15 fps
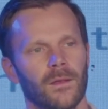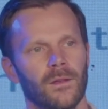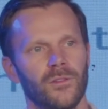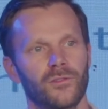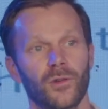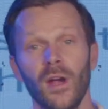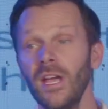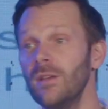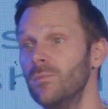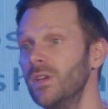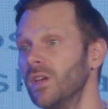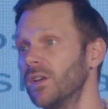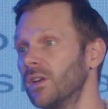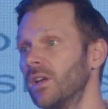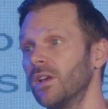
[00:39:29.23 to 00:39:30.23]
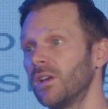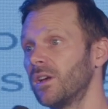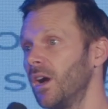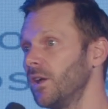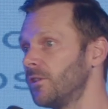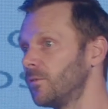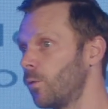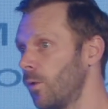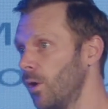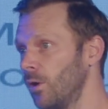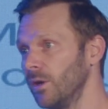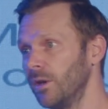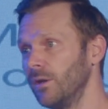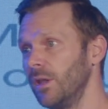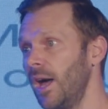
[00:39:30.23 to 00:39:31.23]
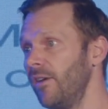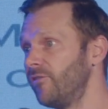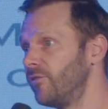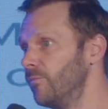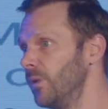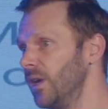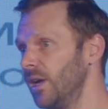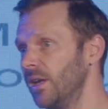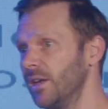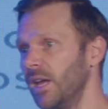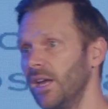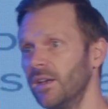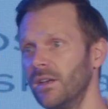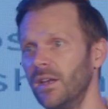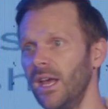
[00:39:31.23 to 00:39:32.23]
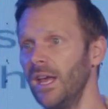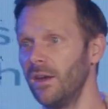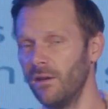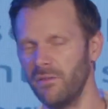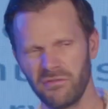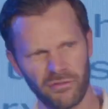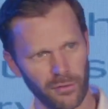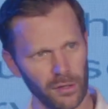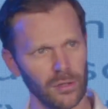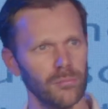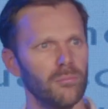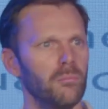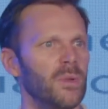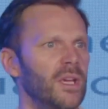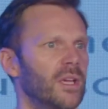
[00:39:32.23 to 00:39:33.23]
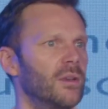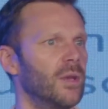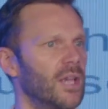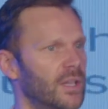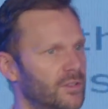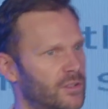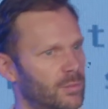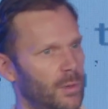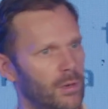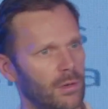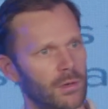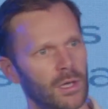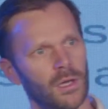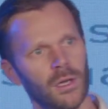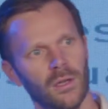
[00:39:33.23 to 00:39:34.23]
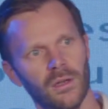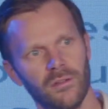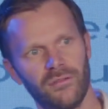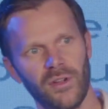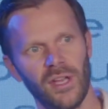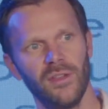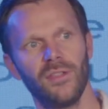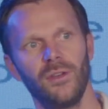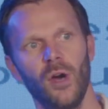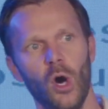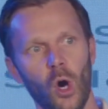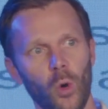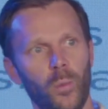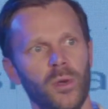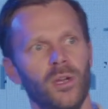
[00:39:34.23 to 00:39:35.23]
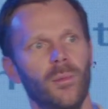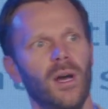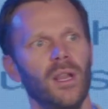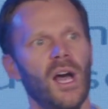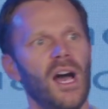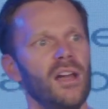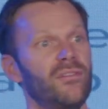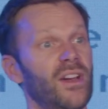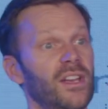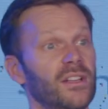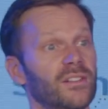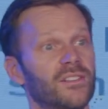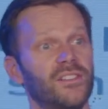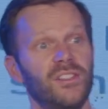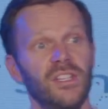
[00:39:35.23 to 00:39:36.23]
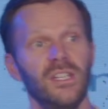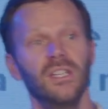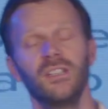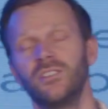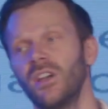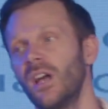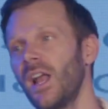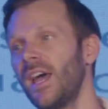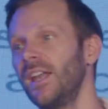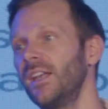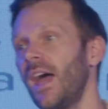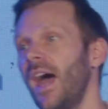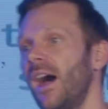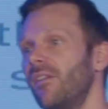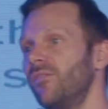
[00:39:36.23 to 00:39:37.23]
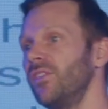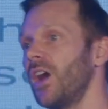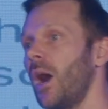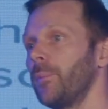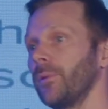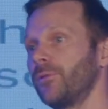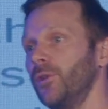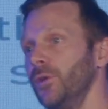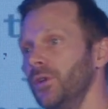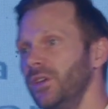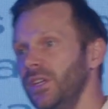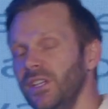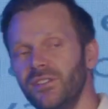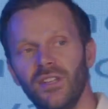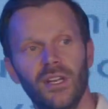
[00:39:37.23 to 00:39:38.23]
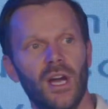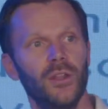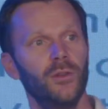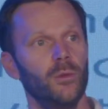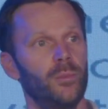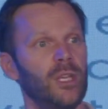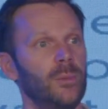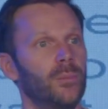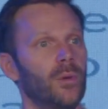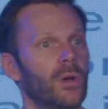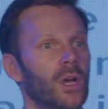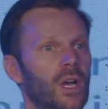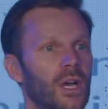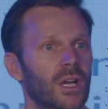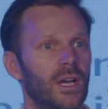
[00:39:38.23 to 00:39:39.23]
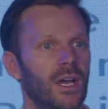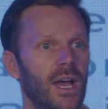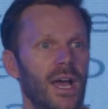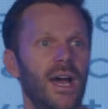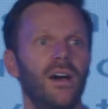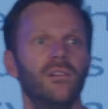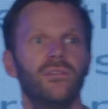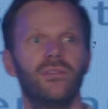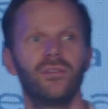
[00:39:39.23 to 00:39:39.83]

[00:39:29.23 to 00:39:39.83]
trained me in God's word and loved me and affirmed me and spoke faith and hope into my life. I didn't see it. John, I didn't have the opportunities that other people have.